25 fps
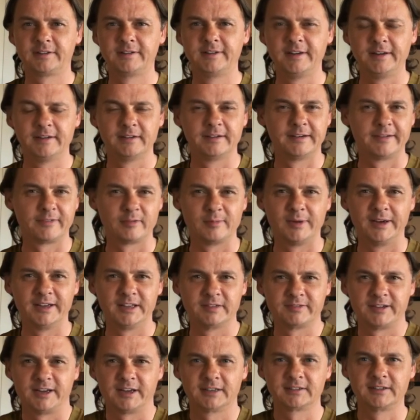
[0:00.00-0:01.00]
Never mind
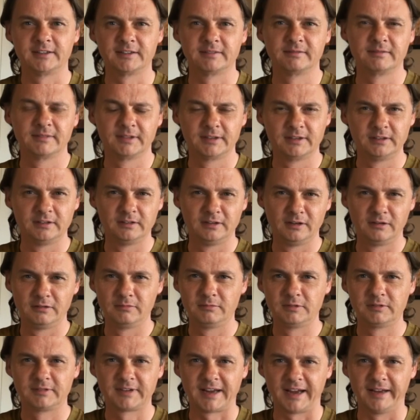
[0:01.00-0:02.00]
the fact that
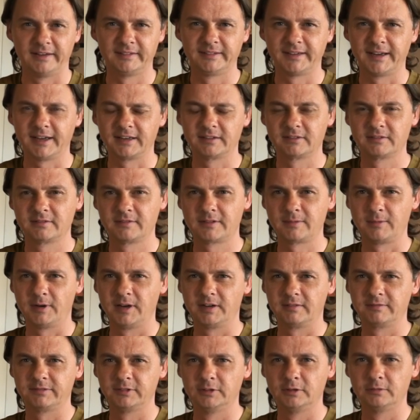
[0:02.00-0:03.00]
you can't get
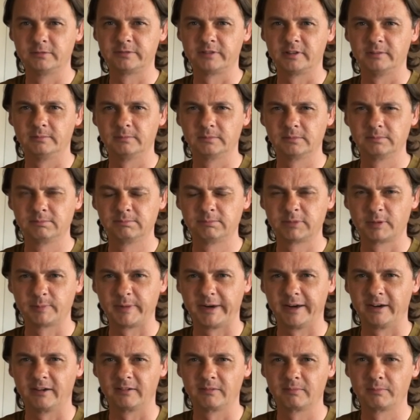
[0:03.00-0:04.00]
swine flu from
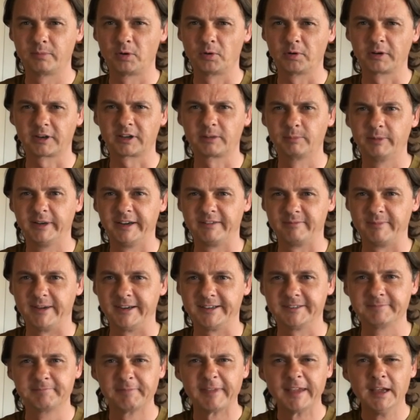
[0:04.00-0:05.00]
prepared pork, but never
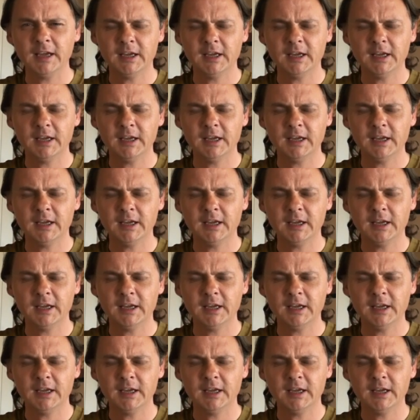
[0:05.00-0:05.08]
mind.